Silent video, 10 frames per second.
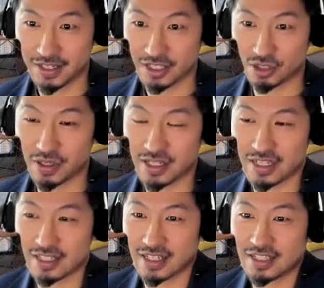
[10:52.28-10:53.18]
So
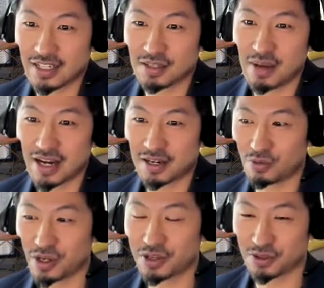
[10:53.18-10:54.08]
it doesn't matter
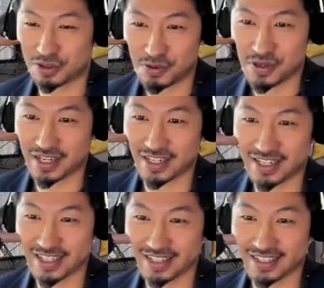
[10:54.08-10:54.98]
what you're doing,
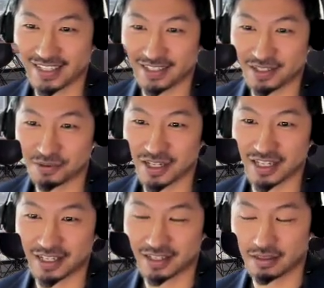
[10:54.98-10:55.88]

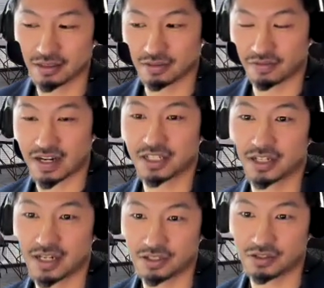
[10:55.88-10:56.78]
really. The
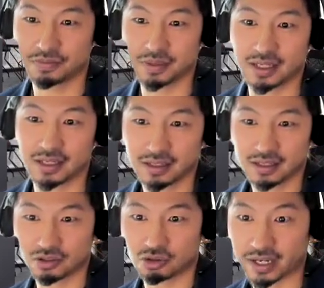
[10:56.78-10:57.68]
fascia has to be
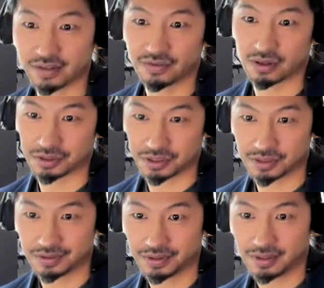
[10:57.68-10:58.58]
trained
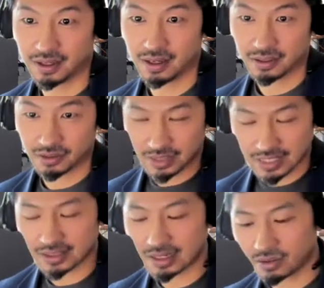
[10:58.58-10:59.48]
first. So
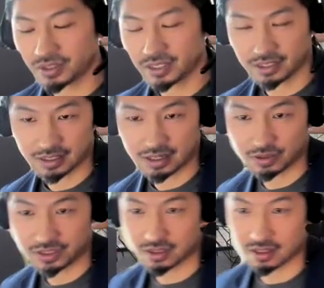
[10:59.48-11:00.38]
that's how we
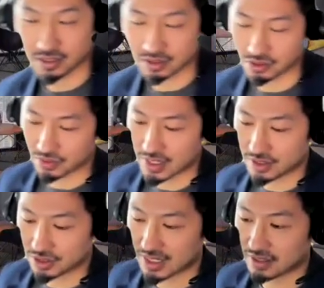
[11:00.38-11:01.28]
started to
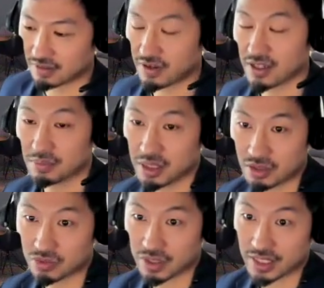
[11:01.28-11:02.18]
understand the
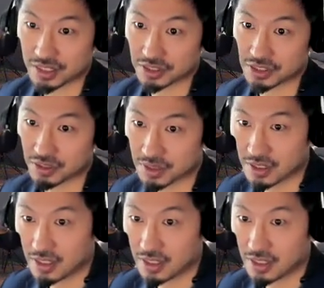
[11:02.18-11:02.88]
fundamental relationships